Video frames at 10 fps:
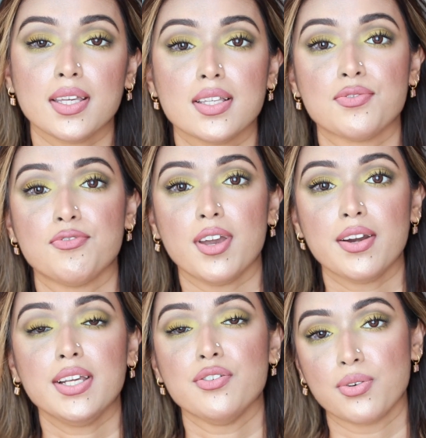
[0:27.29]
is
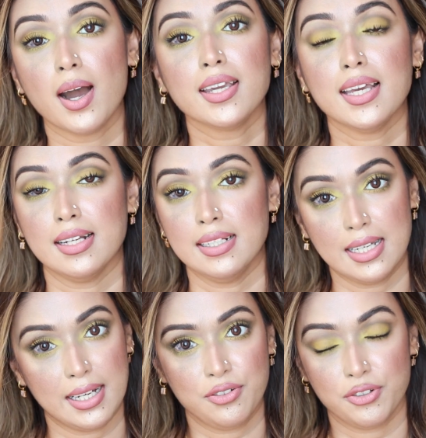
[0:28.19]
very dry and
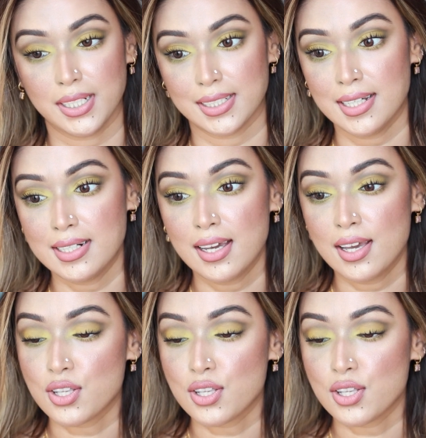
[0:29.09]
dehydrated,